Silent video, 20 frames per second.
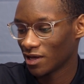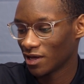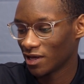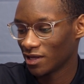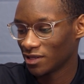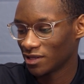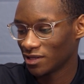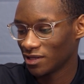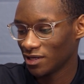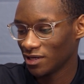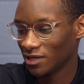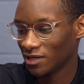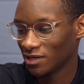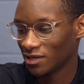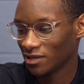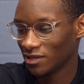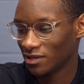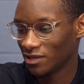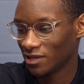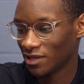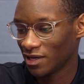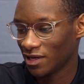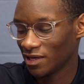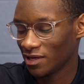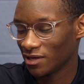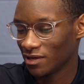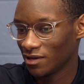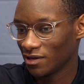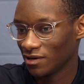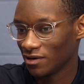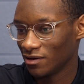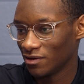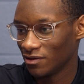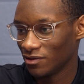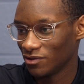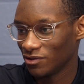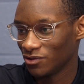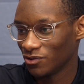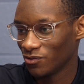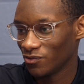I think that
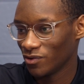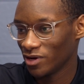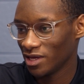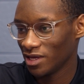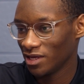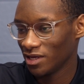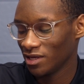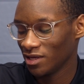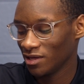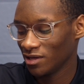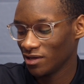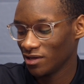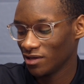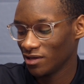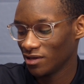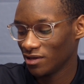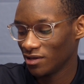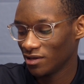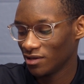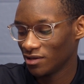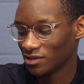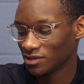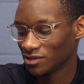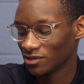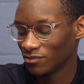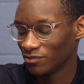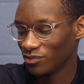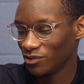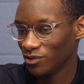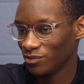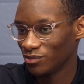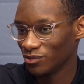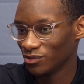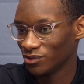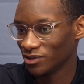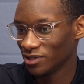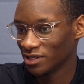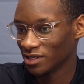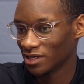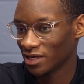the way some
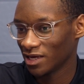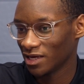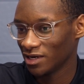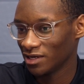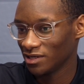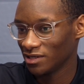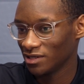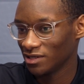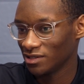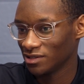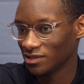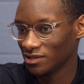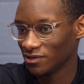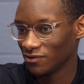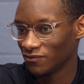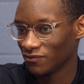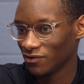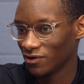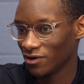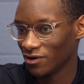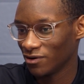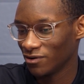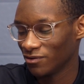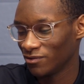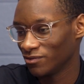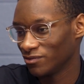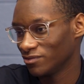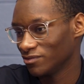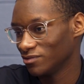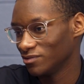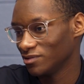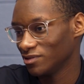people look at it is if, oh,